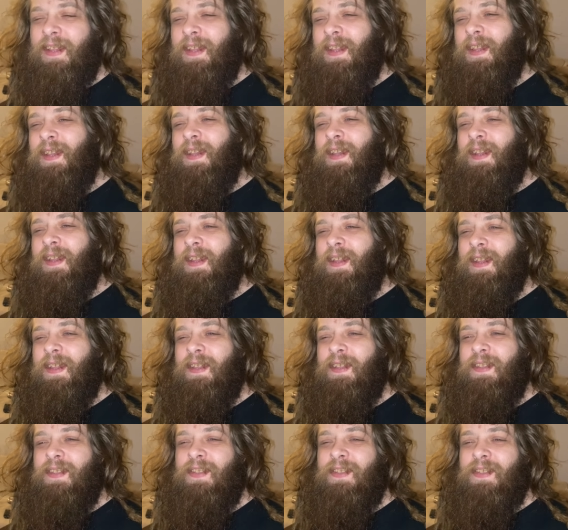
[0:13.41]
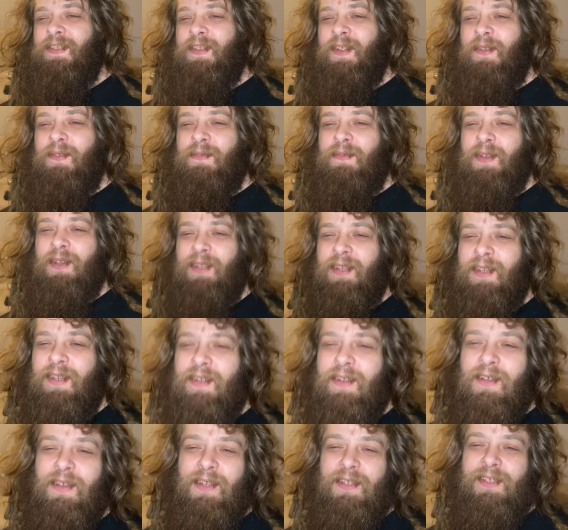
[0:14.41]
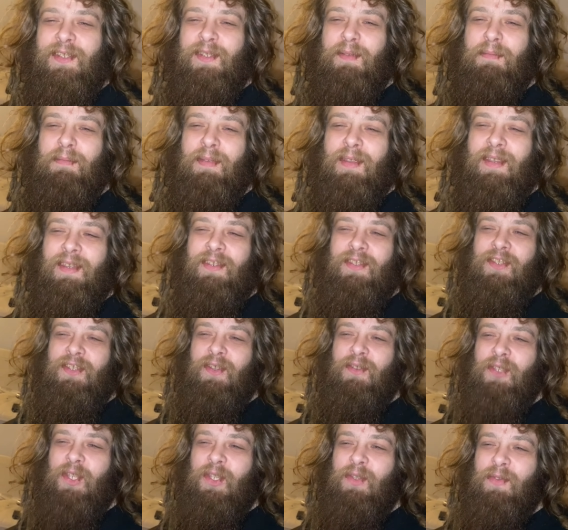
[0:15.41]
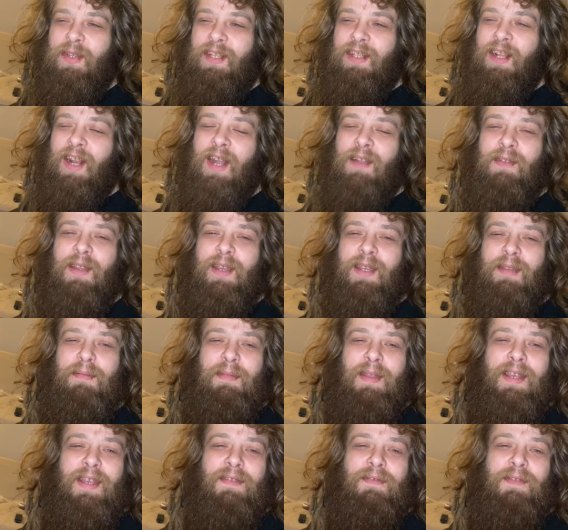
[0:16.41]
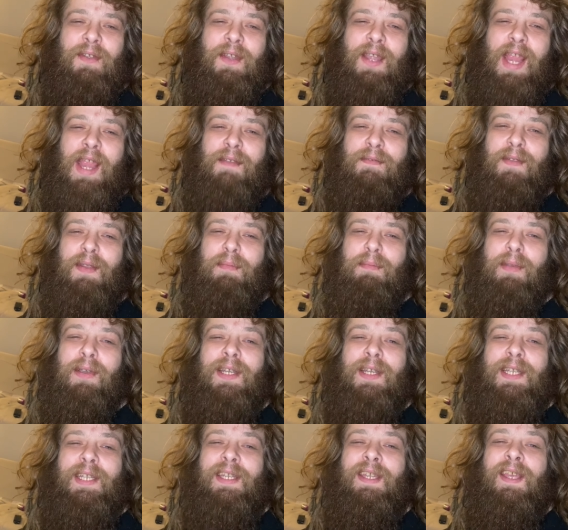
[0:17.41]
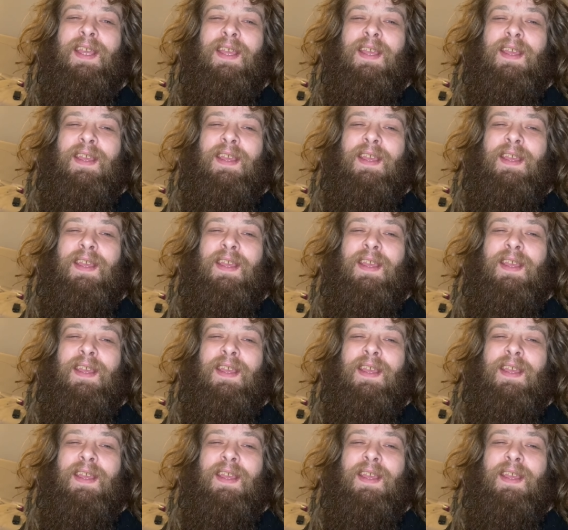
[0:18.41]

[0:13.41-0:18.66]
It is so fucking awesome and so sweet that I recommend it for everybody.